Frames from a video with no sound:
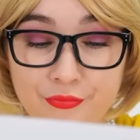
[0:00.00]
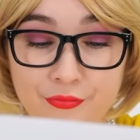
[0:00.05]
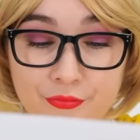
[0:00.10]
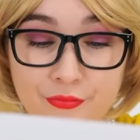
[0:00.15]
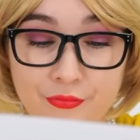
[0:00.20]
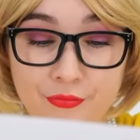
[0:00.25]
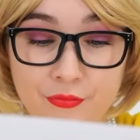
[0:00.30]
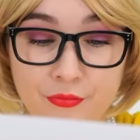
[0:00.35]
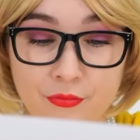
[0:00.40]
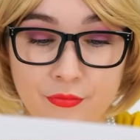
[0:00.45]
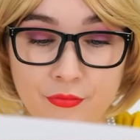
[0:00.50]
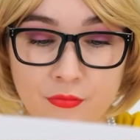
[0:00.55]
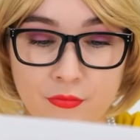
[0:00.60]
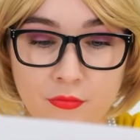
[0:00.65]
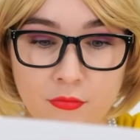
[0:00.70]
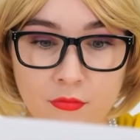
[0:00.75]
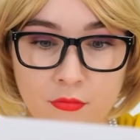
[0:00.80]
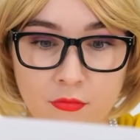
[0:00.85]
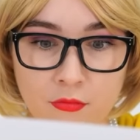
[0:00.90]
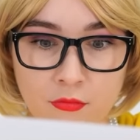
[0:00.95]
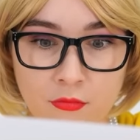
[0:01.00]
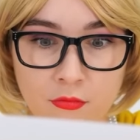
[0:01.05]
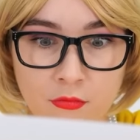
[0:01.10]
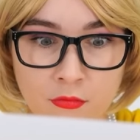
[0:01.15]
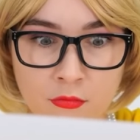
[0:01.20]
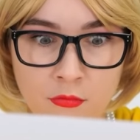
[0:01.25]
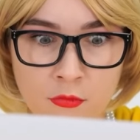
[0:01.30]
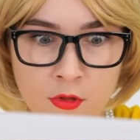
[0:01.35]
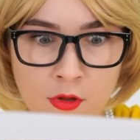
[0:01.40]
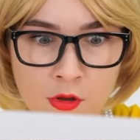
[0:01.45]
Huh?
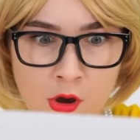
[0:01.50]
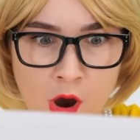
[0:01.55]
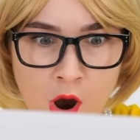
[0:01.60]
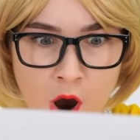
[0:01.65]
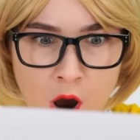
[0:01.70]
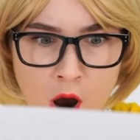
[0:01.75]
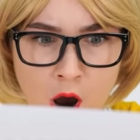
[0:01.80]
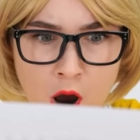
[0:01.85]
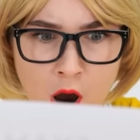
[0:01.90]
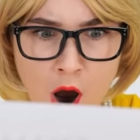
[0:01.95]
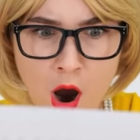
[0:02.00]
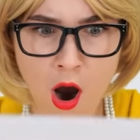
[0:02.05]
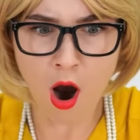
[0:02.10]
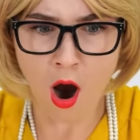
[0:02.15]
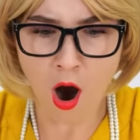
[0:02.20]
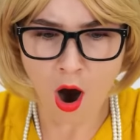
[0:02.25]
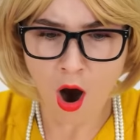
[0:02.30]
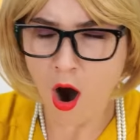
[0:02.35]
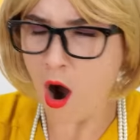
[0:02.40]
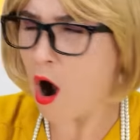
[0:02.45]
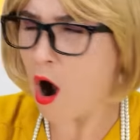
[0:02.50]
No. It can't